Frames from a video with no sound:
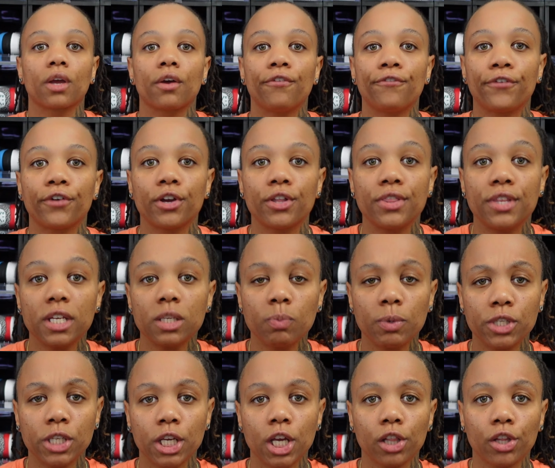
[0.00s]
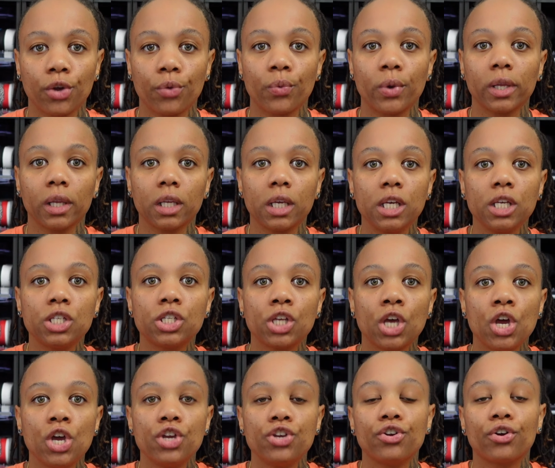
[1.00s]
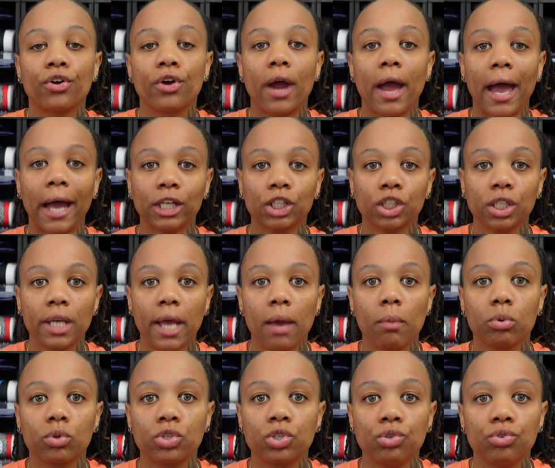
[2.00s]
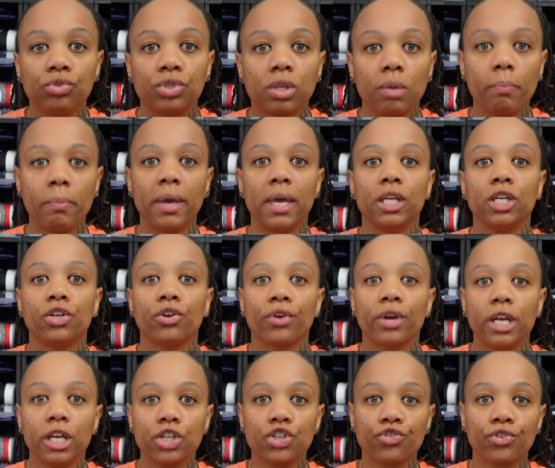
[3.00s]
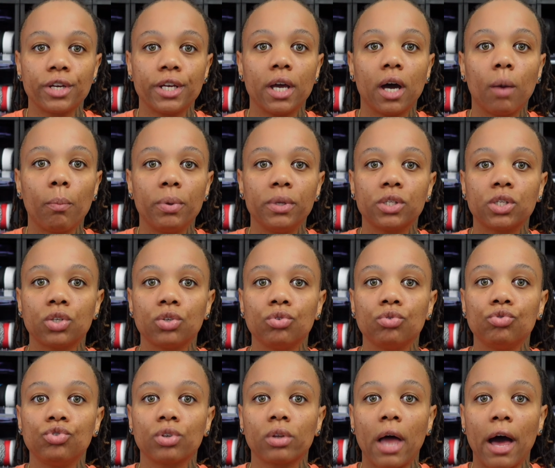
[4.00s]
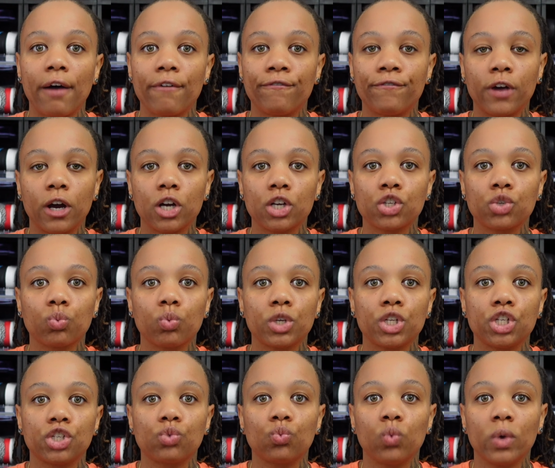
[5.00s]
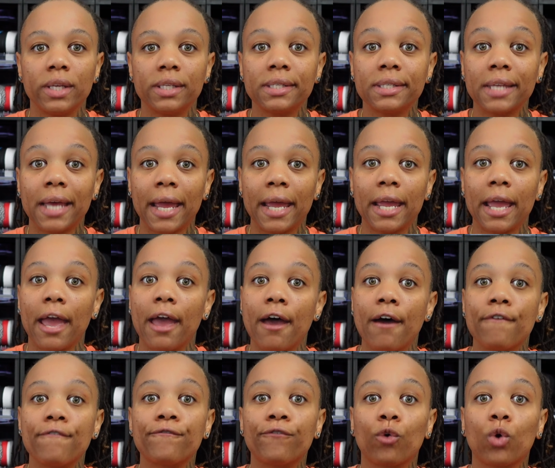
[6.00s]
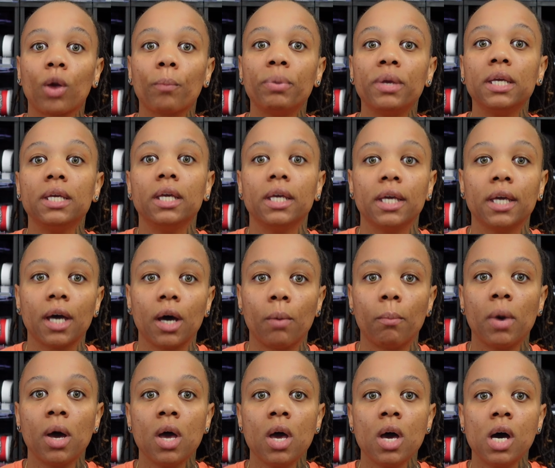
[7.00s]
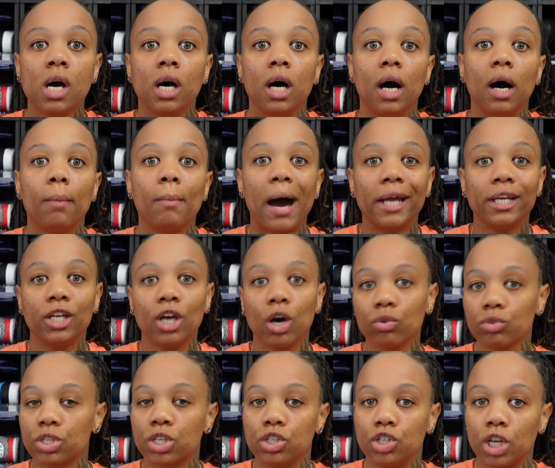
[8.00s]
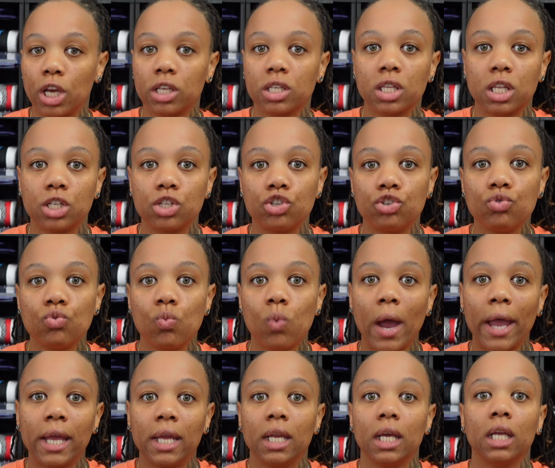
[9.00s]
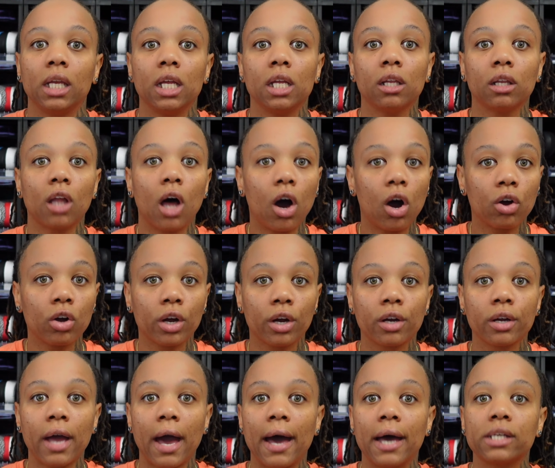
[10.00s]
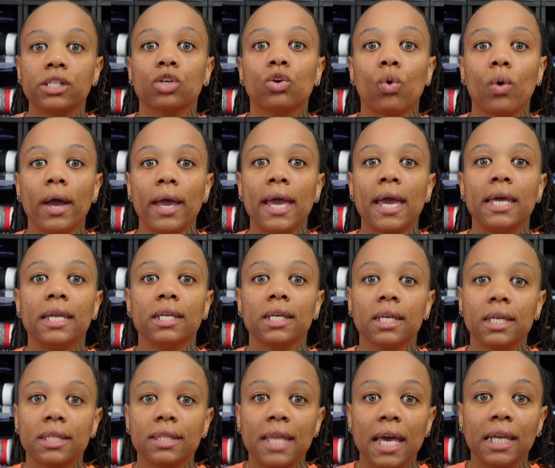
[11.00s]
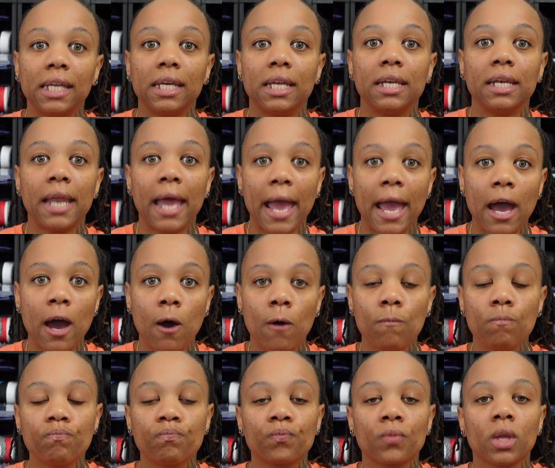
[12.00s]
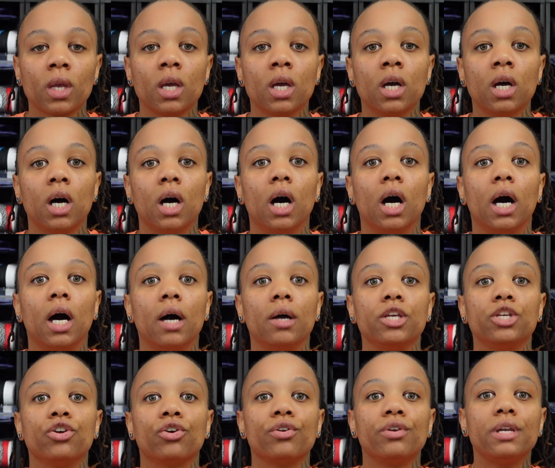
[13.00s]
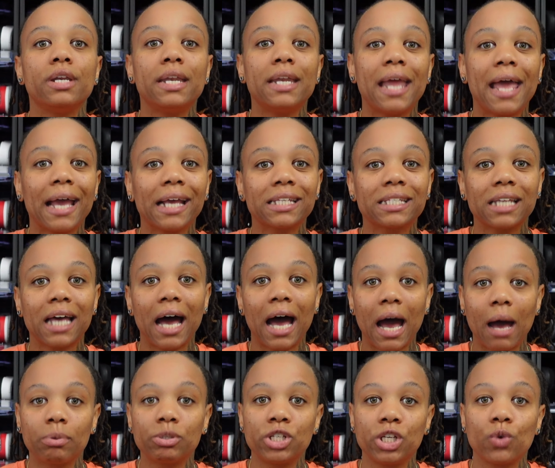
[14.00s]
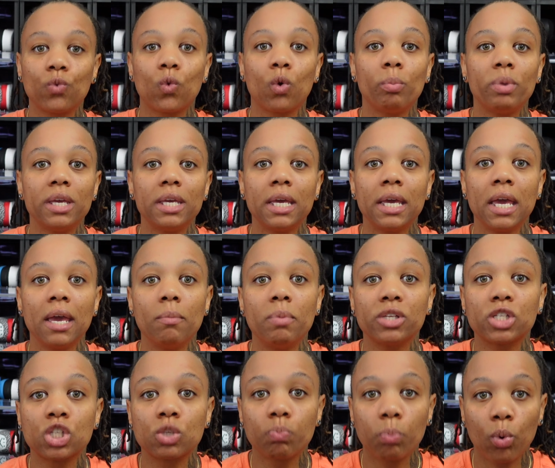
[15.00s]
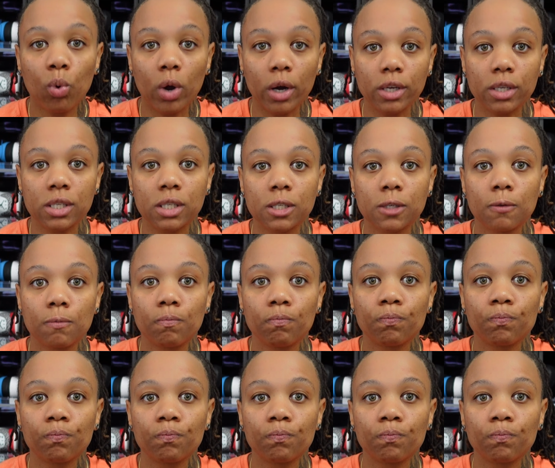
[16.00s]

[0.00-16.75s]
For this particular release, you're actually able to submit your entry up into July 1st, which is Wednesday at 4 p.m. I don't suggest that you wait any longer, guys. Go ahead and get that in now. Your next option will be Hibbett Sports.